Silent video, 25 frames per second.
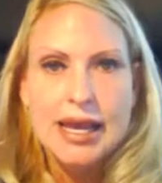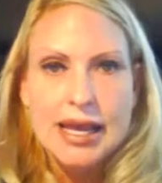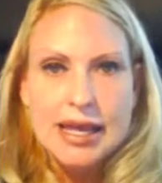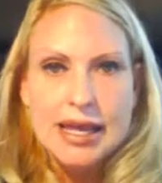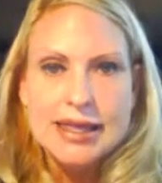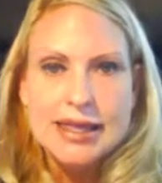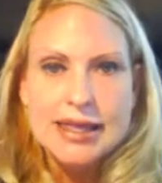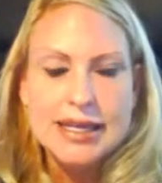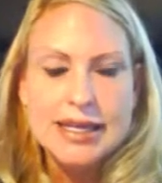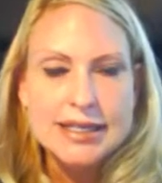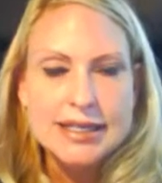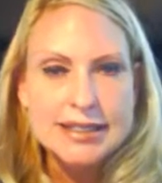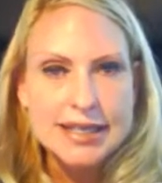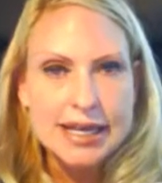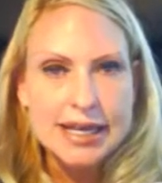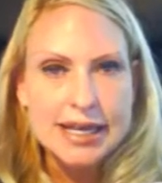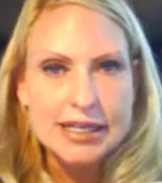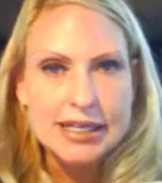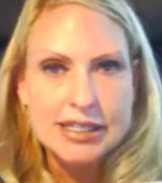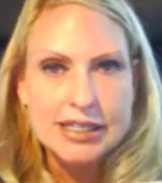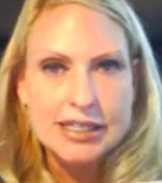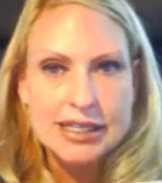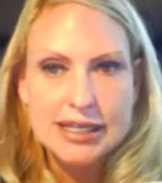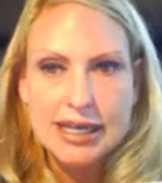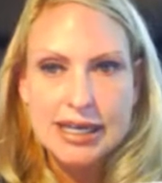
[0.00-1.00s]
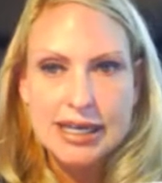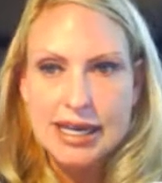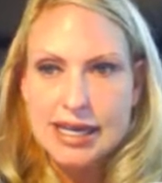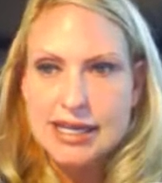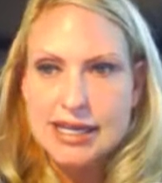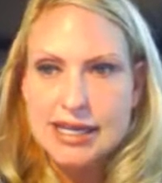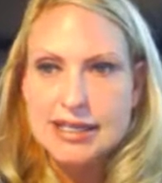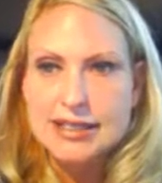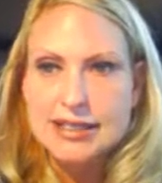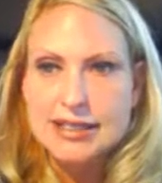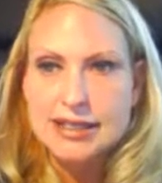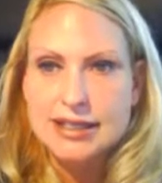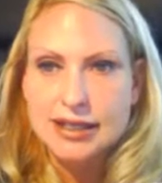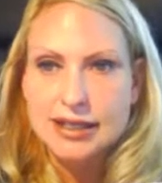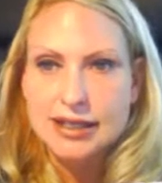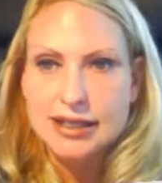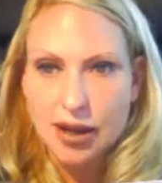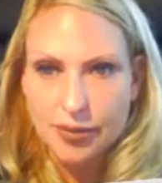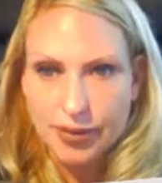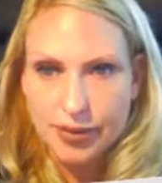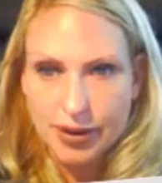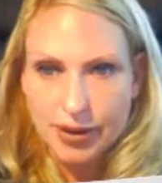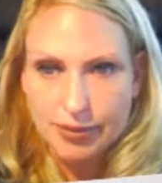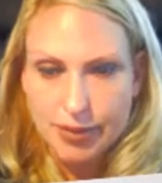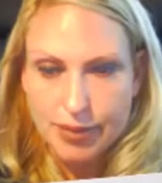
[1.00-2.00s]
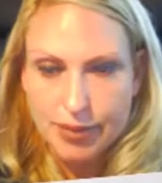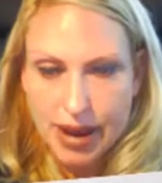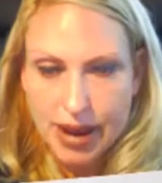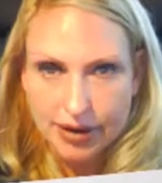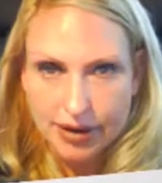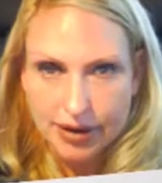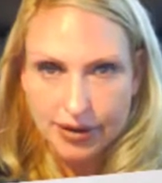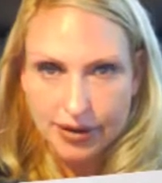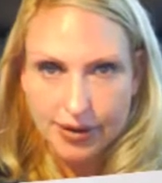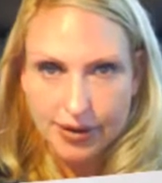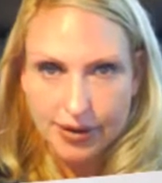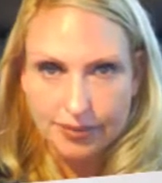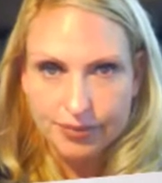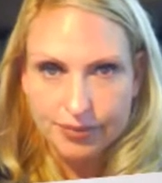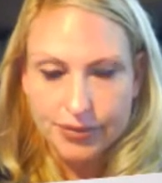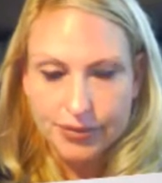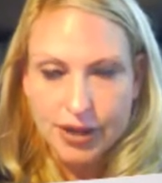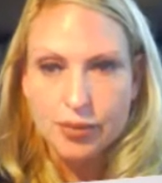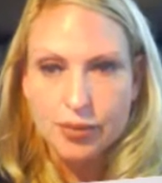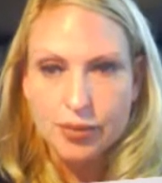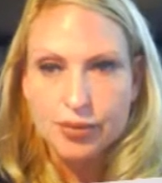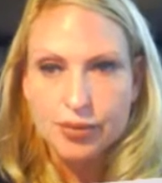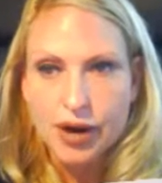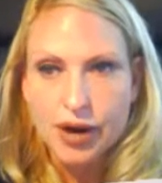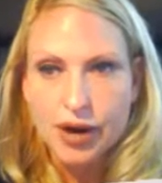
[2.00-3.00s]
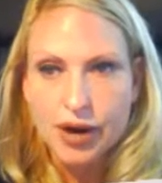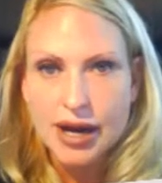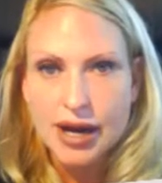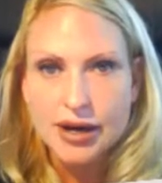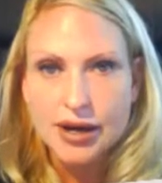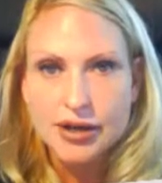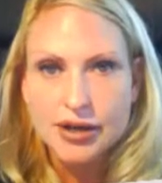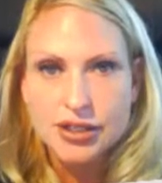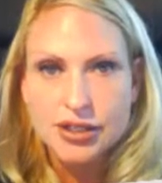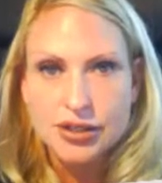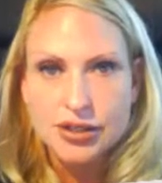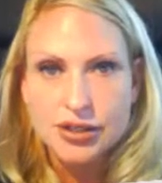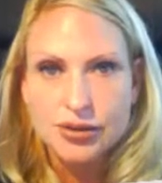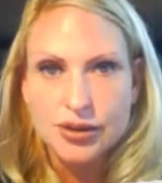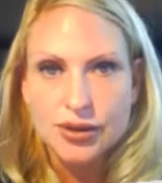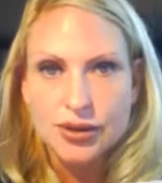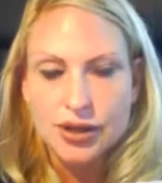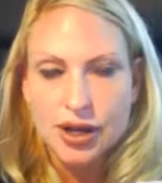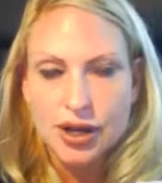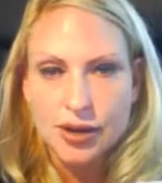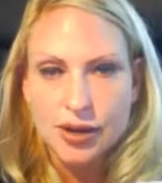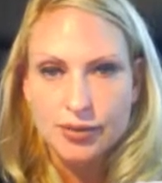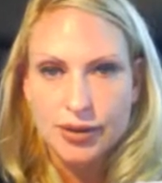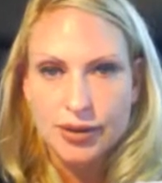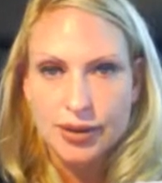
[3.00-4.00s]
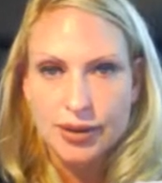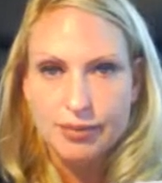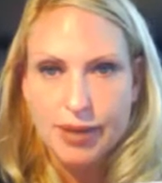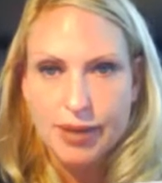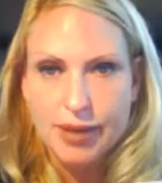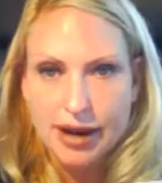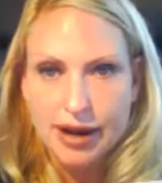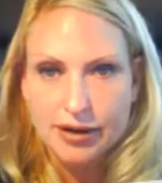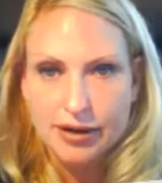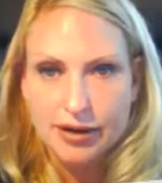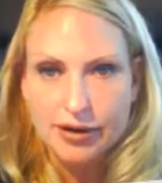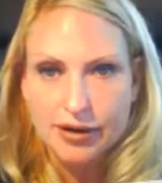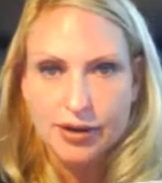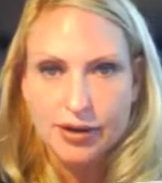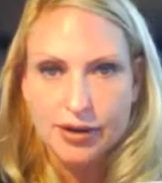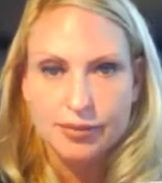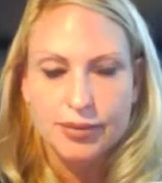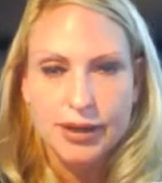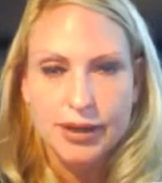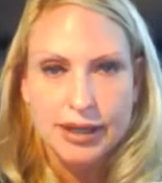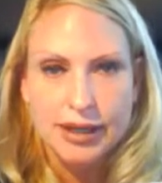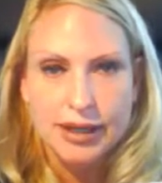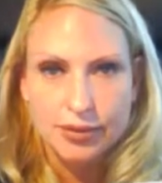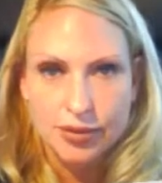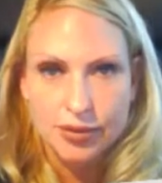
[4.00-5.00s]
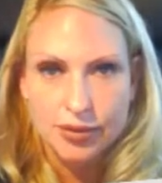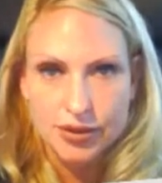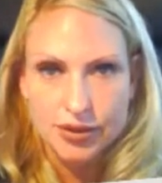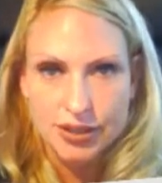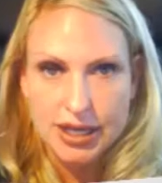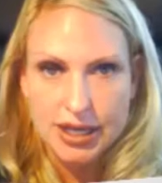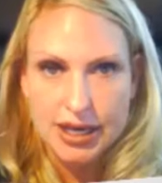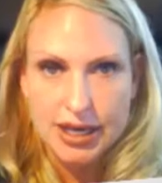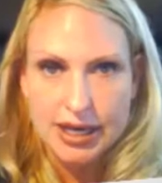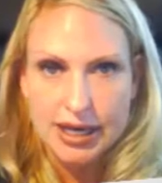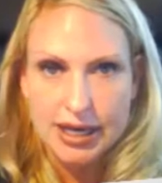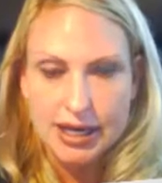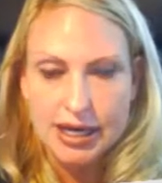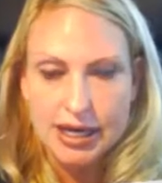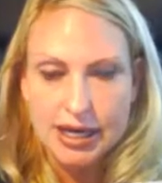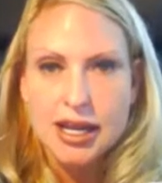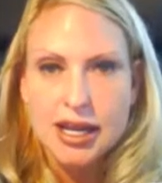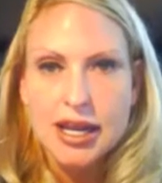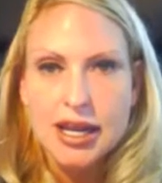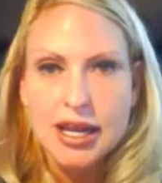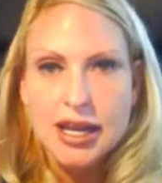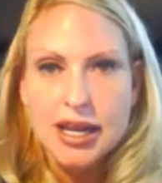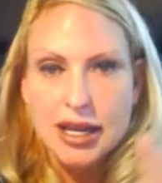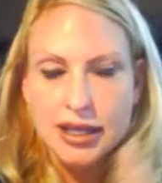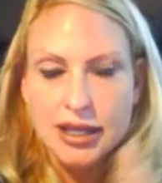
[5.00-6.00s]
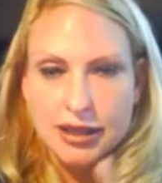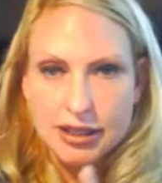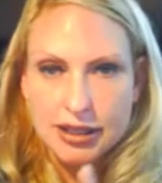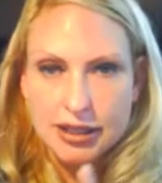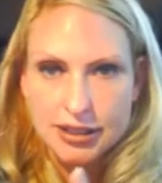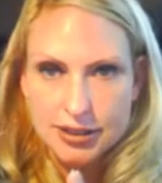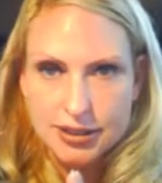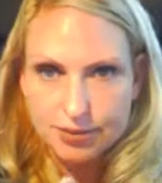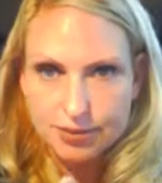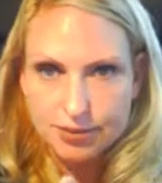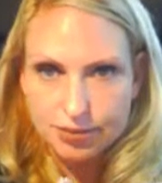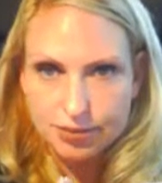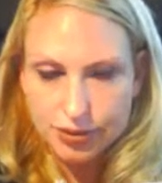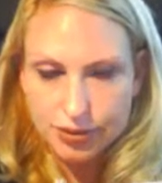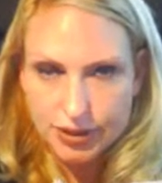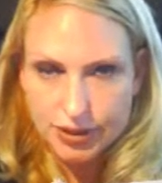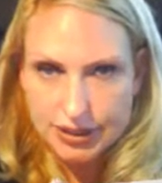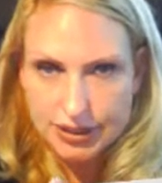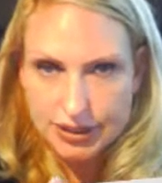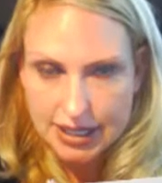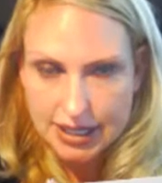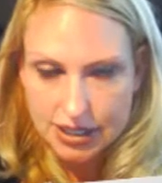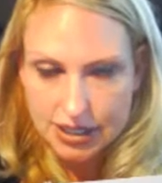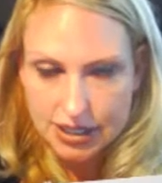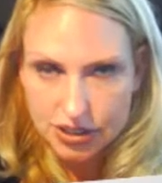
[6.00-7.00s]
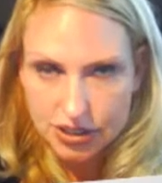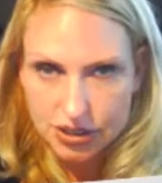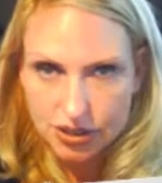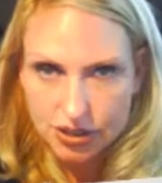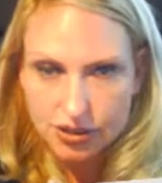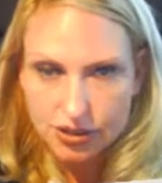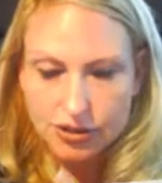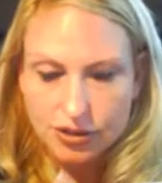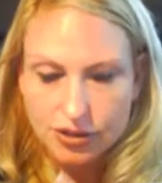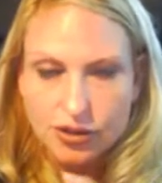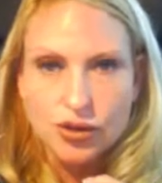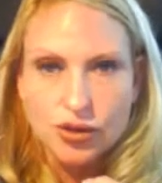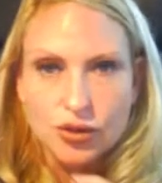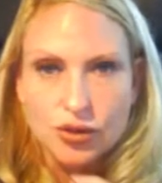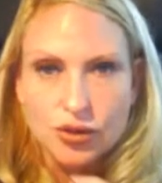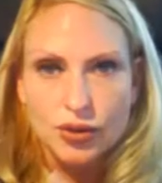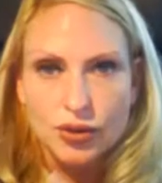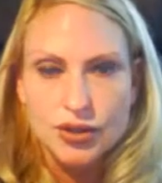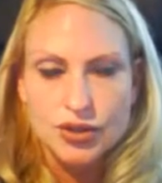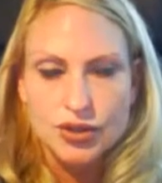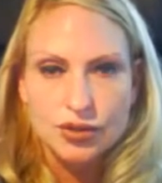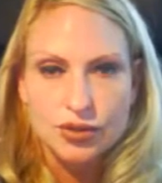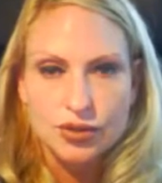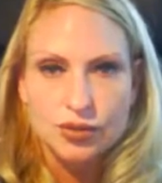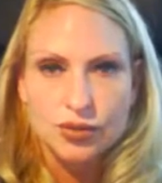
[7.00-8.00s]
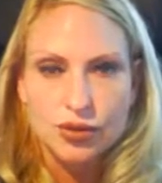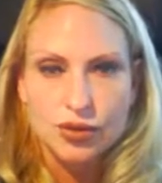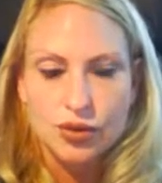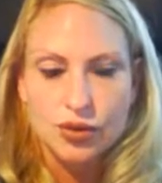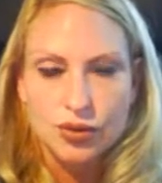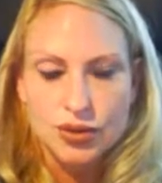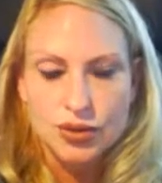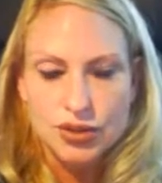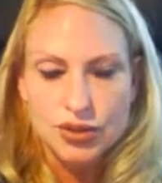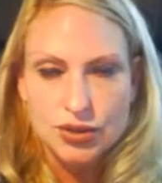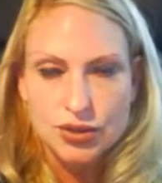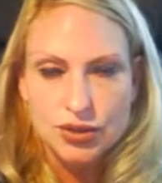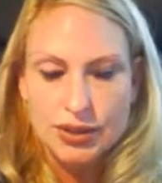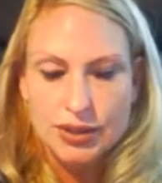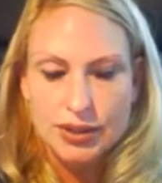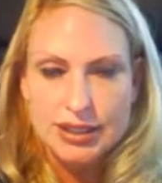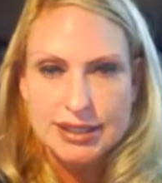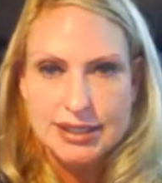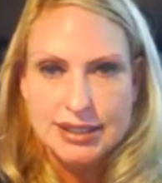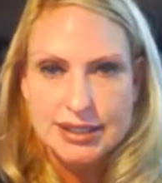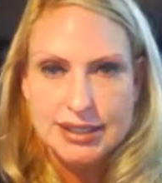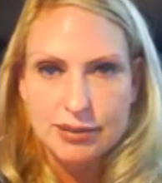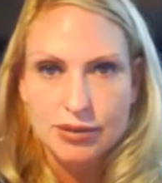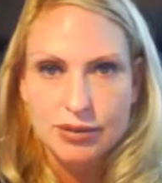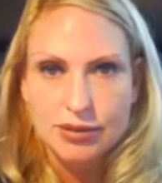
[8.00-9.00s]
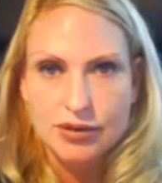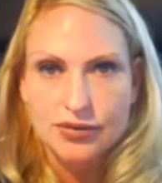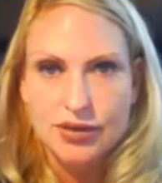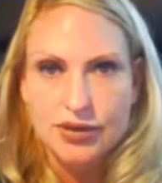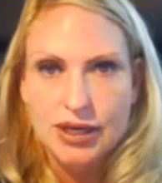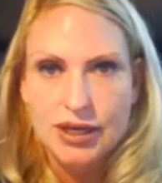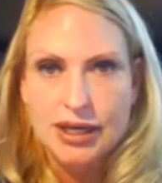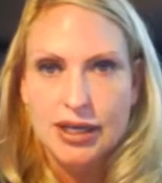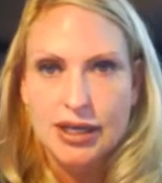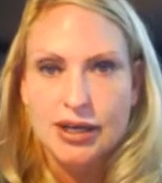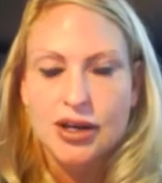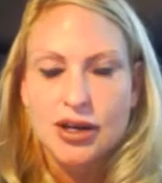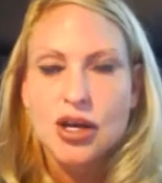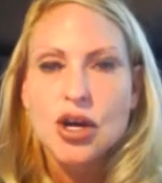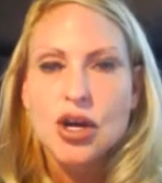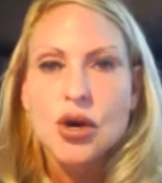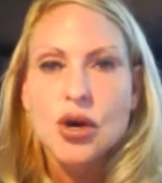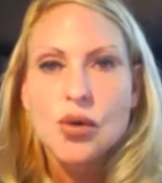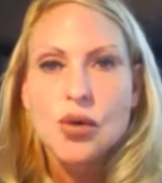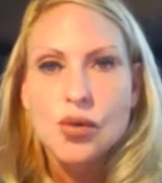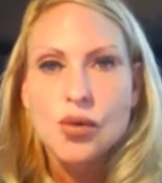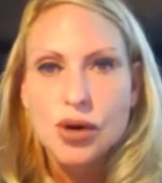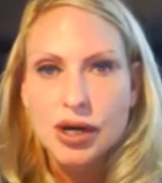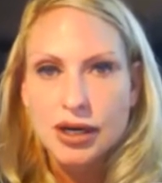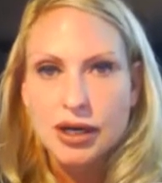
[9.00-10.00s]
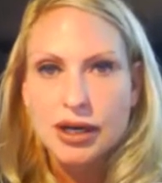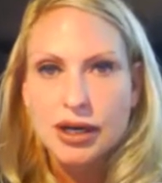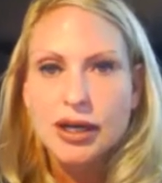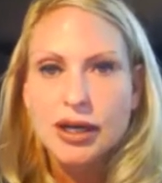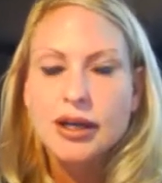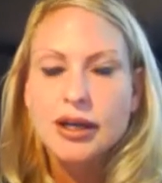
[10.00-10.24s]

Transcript: This section is the company background. Now, prior to the company background being presented, this presenter who was doing the statement of need would